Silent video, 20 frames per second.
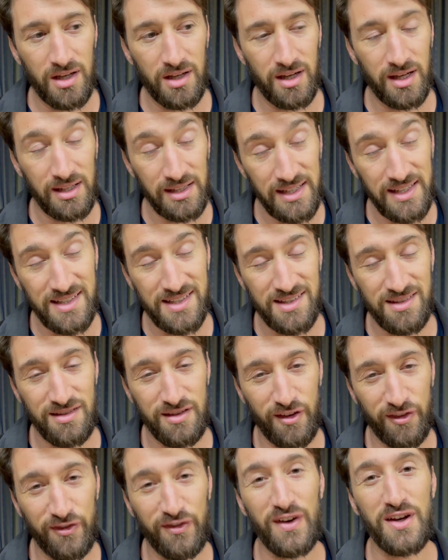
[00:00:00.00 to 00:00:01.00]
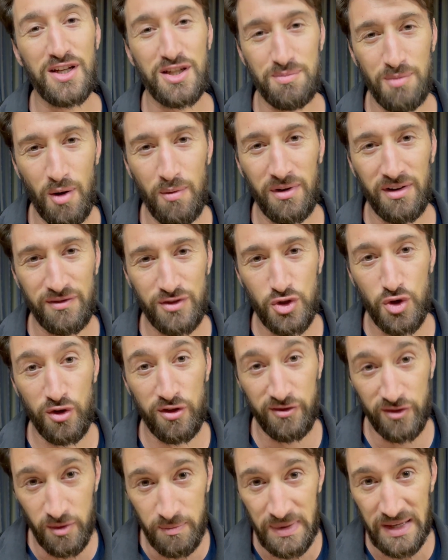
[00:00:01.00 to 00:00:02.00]
at least the first moment of
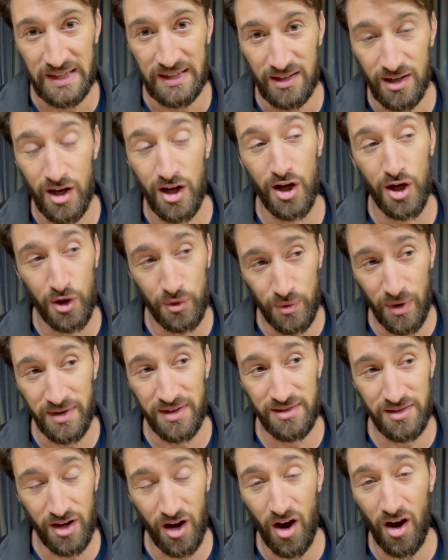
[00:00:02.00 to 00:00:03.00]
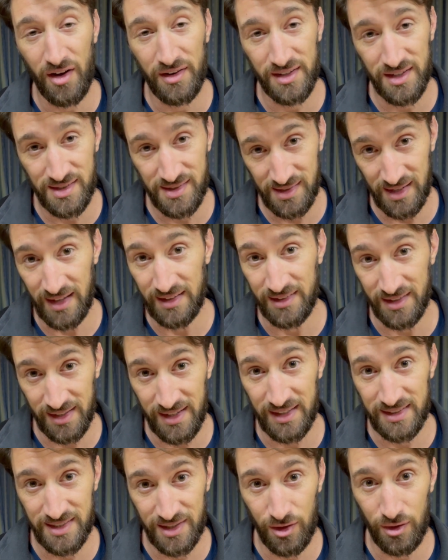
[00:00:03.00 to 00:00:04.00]
truth for me, running the harness and
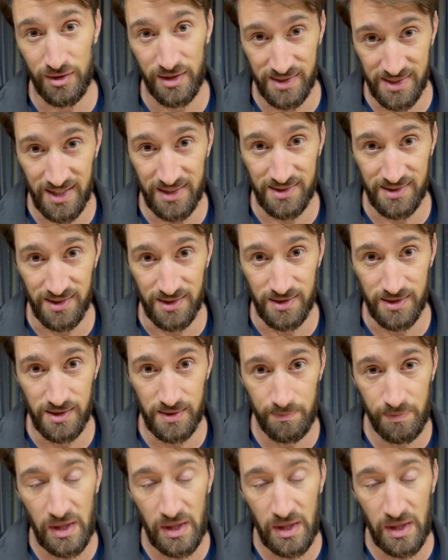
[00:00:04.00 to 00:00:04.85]
connecting all the sensors.